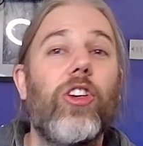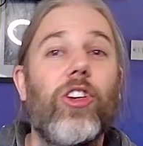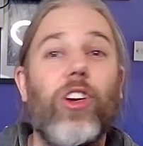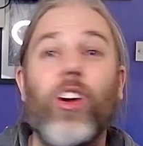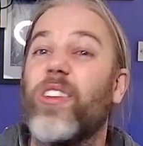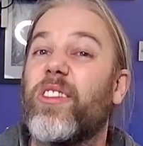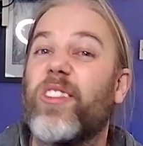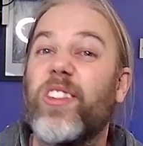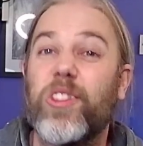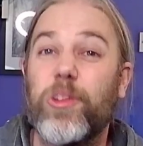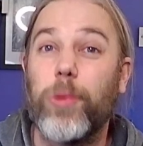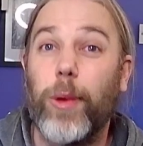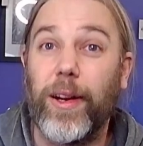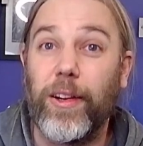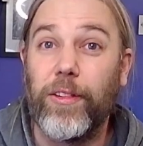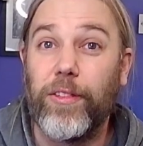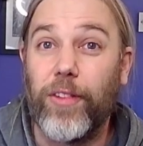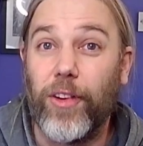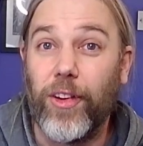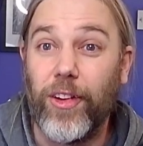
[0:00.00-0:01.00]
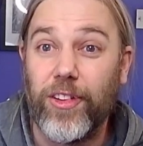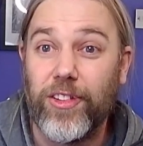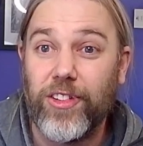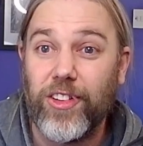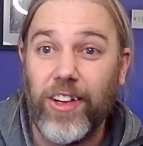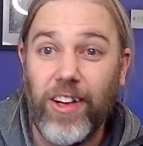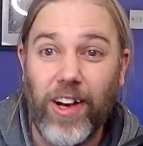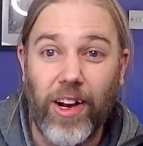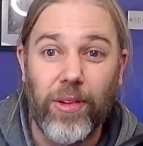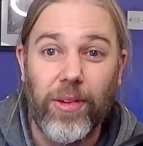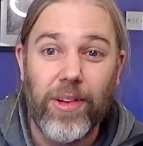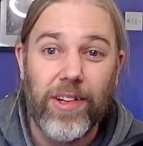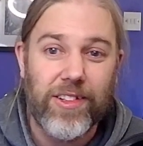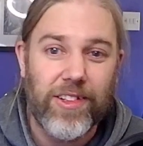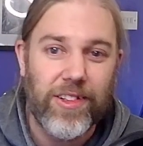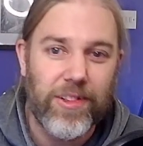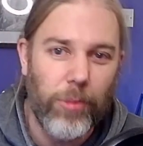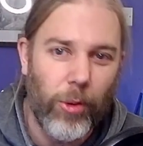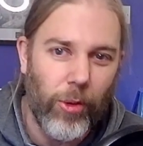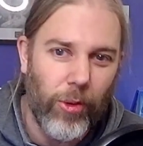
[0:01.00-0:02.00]
got to swing first. You know, it's
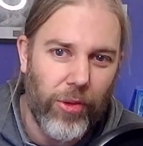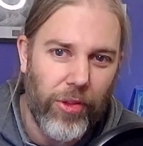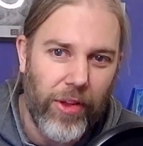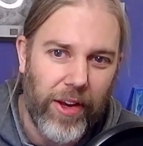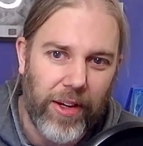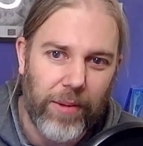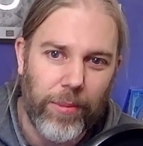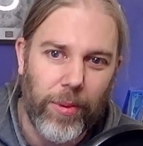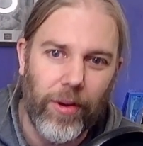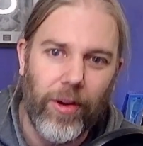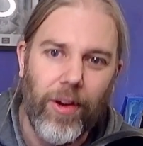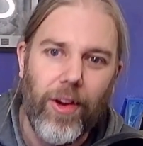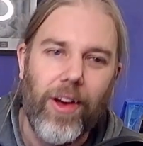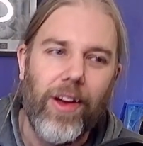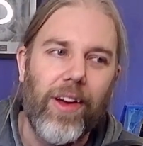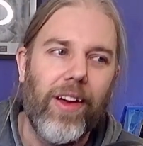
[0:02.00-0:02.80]
a small thing, but